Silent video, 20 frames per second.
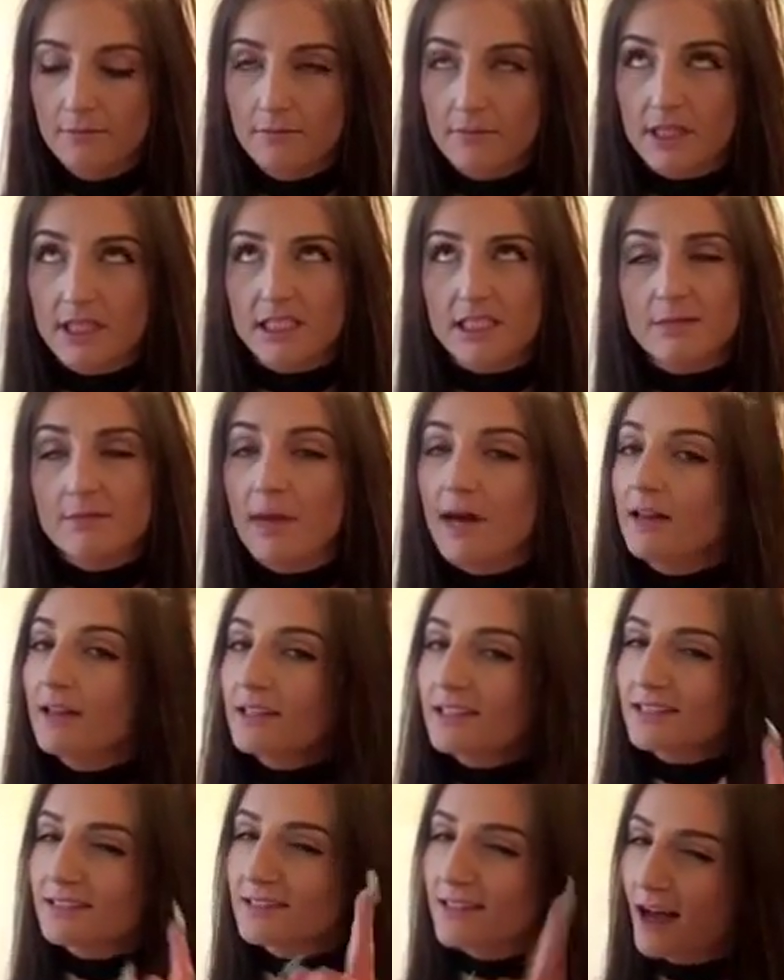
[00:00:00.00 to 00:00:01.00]
The smell
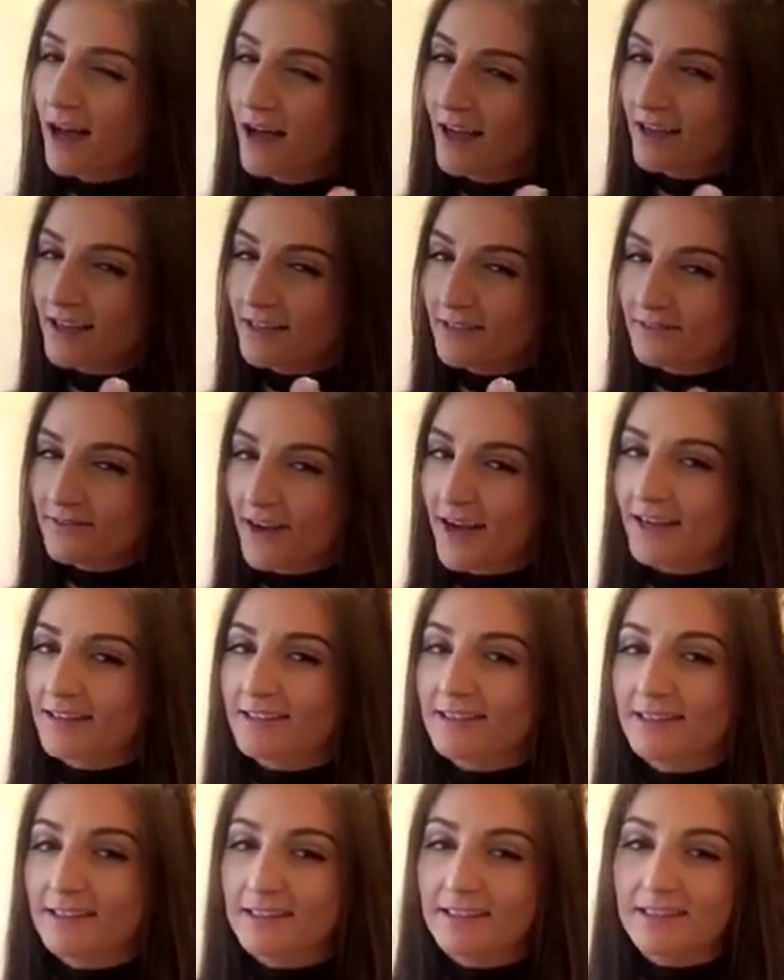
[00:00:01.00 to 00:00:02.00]
is not, in
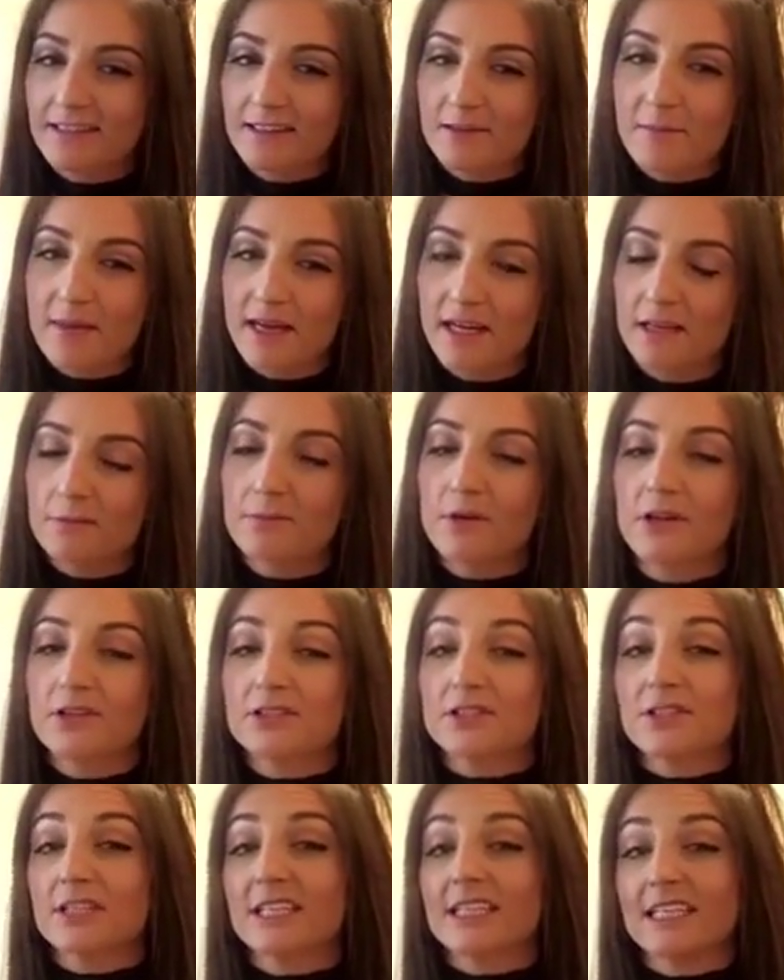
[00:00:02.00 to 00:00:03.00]
fact, the makeup
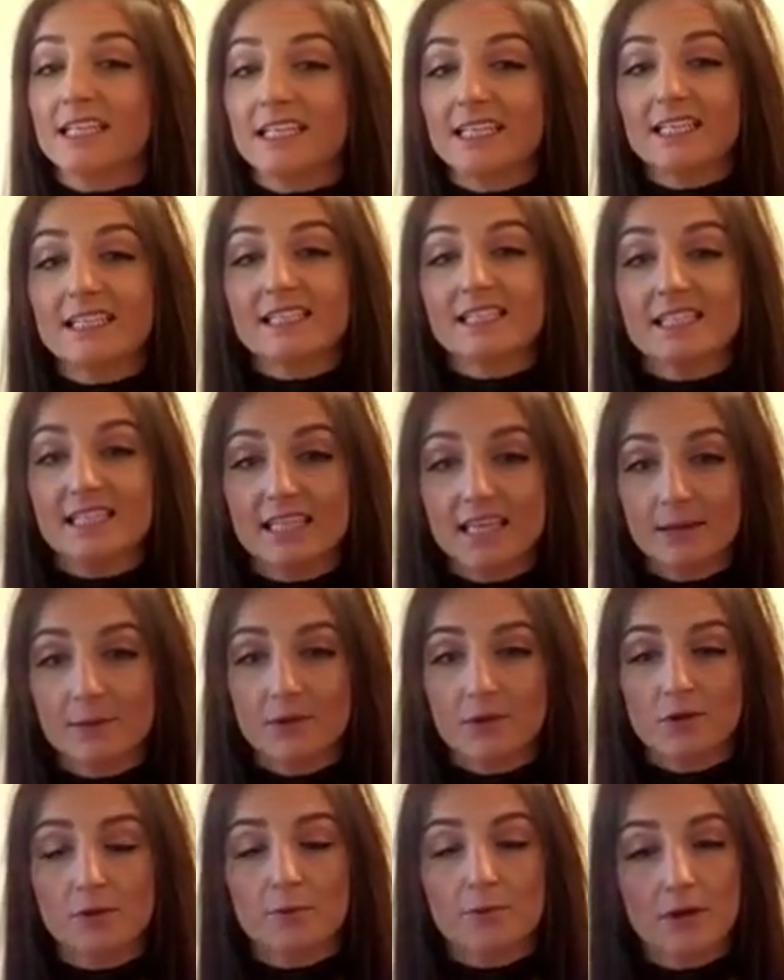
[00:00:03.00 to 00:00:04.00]
bronzer. It is the
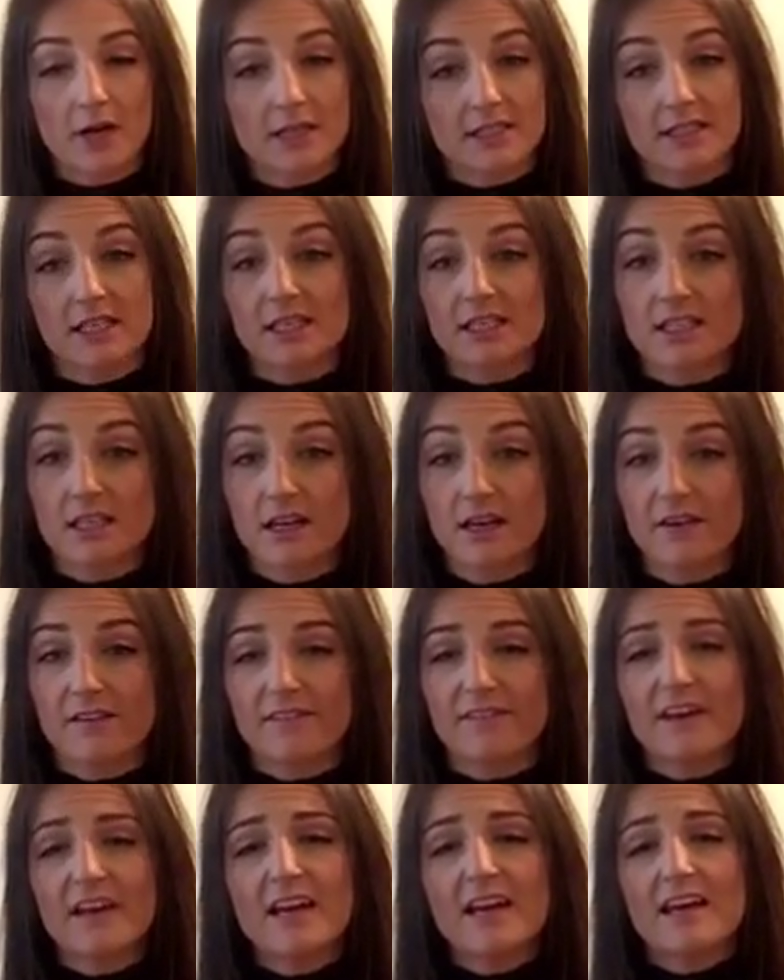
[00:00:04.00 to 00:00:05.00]
chemical process
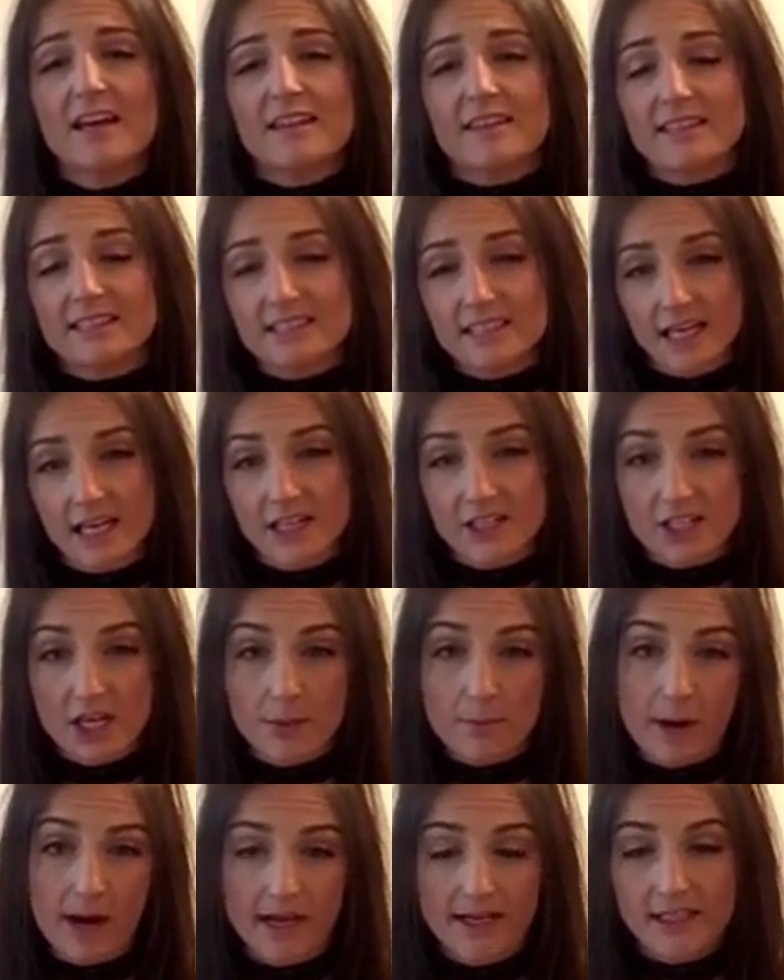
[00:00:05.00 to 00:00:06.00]
of the
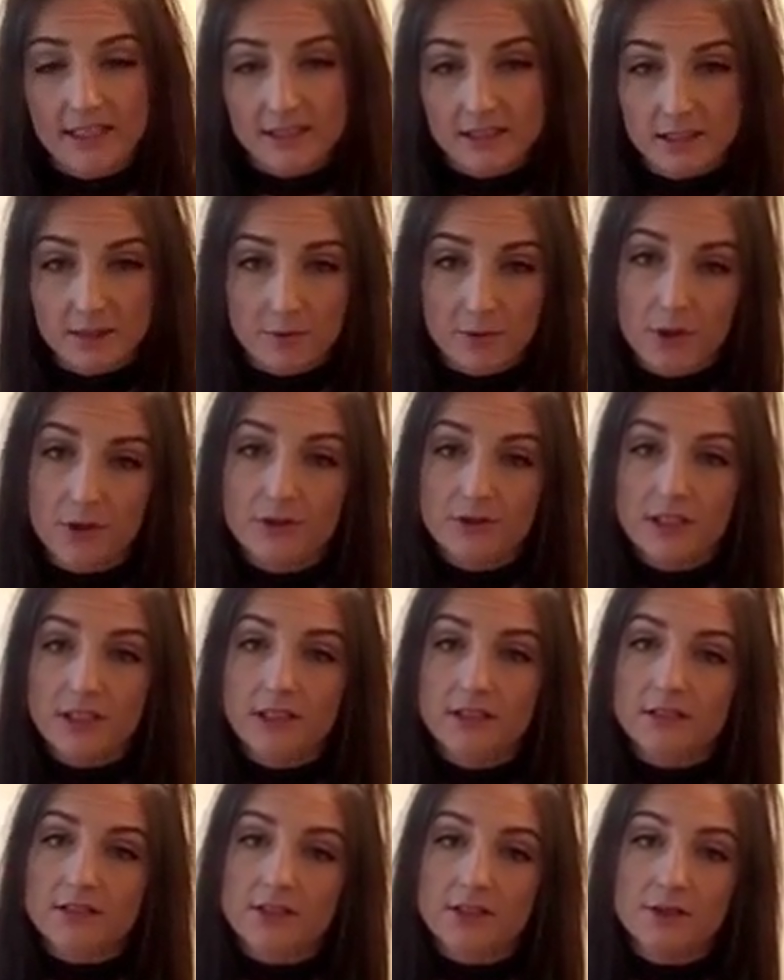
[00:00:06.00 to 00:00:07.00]
DHA binding to the
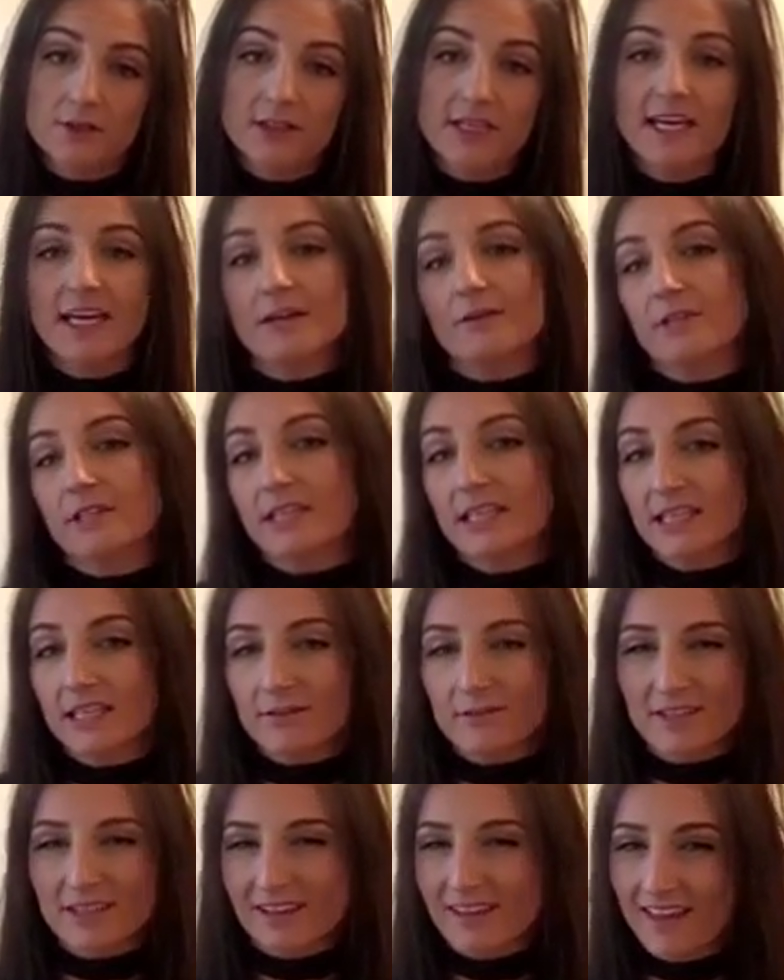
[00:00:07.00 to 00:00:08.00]
protein, so you can't really
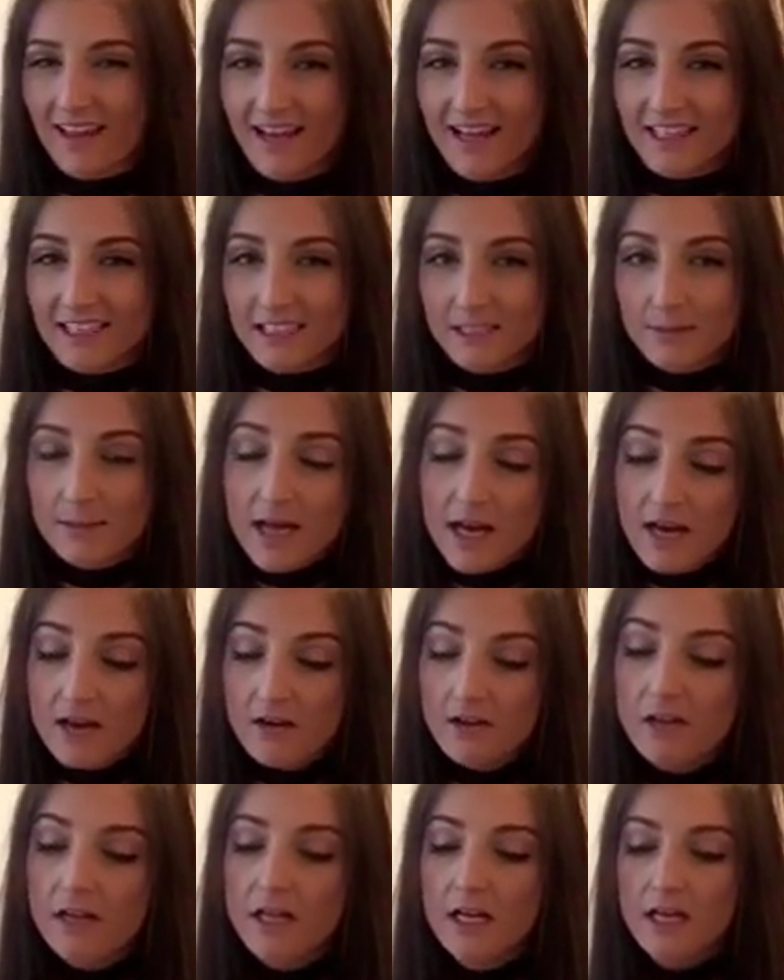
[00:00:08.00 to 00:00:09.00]
get rid of that
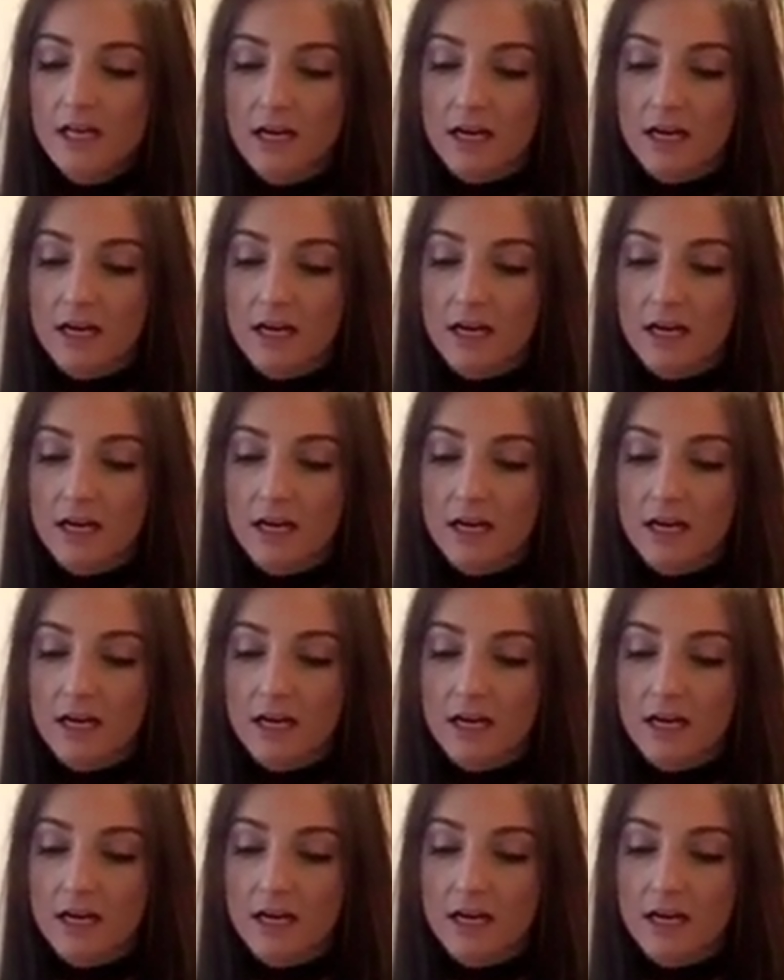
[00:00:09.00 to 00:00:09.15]
smell.